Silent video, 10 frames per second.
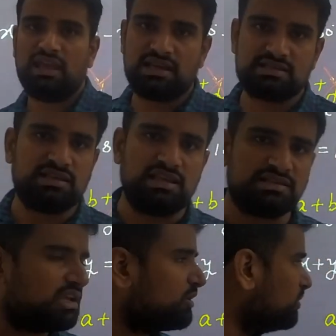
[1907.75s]
x is
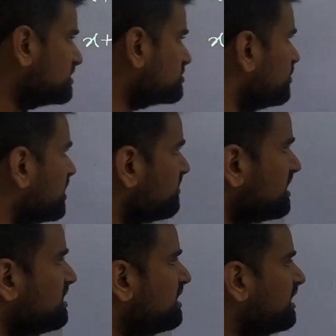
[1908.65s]
equals to
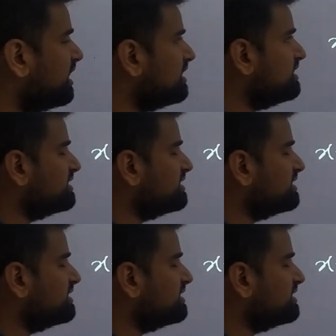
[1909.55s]
AB, and